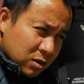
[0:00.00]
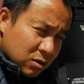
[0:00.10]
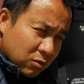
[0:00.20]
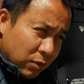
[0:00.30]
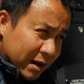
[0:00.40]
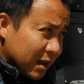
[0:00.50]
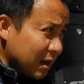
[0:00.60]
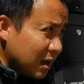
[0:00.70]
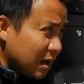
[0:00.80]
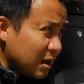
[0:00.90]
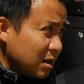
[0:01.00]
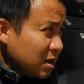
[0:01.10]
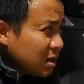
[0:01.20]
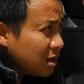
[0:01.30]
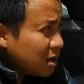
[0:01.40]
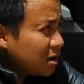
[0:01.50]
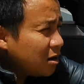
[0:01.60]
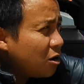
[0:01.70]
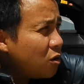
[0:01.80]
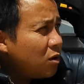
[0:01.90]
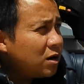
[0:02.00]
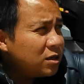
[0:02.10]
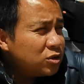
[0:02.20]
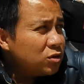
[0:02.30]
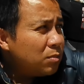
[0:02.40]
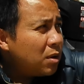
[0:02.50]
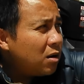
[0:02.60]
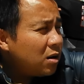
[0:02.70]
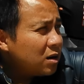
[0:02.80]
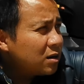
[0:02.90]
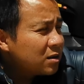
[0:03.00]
right hand hold on to a bar,